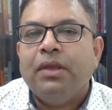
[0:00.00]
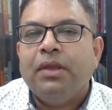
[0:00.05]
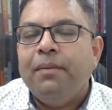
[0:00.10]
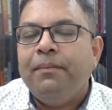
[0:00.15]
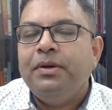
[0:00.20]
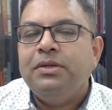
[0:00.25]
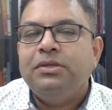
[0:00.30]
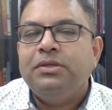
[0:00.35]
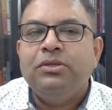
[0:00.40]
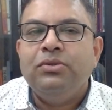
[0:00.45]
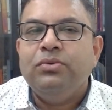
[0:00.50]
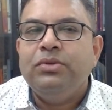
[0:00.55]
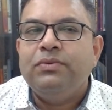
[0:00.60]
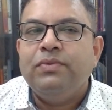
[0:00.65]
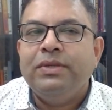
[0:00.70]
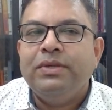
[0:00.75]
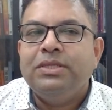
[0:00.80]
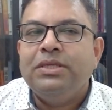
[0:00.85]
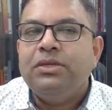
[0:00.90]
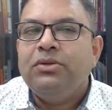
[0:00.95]
A person who is
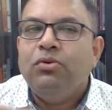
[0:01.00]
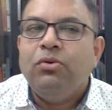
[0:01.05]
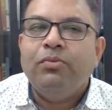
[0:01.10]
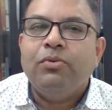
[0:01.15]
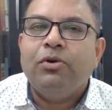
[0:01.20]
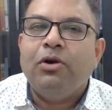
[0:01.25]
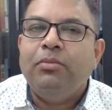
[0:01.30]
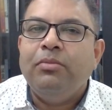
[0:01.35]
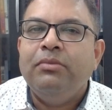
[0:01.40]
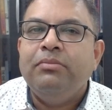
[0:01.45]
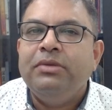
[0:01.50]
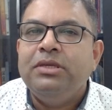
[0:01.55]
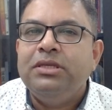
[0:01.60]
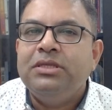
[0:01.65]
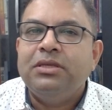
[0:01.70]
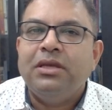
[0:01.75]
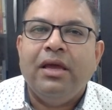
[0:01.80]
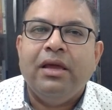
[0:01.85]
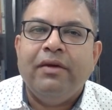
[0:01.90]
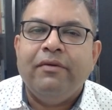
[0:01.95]
facing no problem,
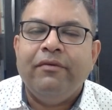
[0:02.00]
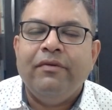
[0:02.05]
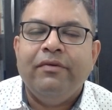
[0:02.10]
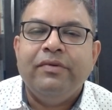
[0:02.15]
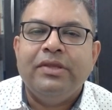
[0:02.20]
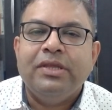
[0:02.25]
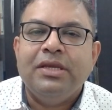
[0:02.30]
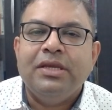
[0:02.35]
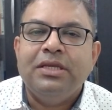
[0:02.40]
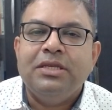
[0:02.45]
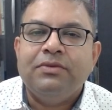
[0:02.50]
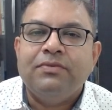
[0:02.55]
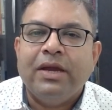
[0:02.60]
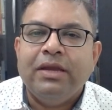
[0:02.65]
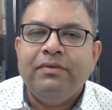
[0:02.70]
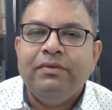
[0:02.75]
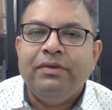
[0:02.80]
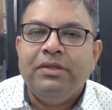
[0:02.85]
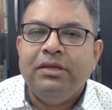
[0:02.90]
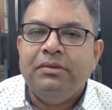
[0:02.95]
it's everything is
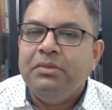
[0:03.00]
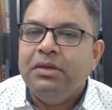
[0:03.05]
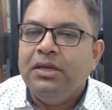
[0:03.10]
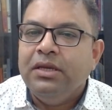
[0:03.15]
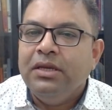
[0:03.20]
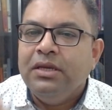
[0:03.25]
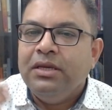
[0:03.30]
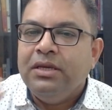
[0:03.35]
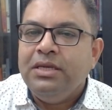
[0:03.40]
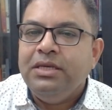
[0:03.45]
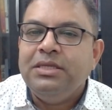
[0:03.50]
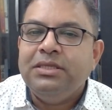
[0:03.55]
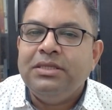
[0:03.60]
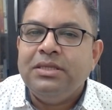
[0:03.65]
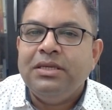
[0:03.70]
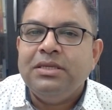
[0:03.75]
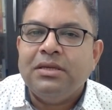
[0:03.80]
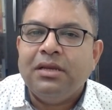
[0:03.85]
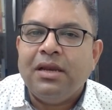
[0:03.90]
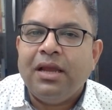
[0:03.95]
fine with him, he
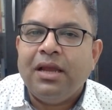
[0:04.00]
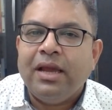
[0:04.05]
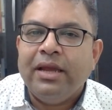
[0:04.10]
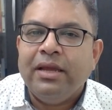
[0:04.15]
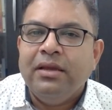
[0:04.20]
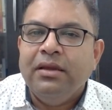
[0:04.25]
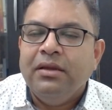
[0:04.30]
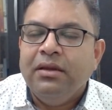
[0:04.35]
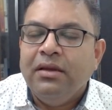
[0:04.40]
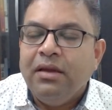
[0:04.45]
says a lie,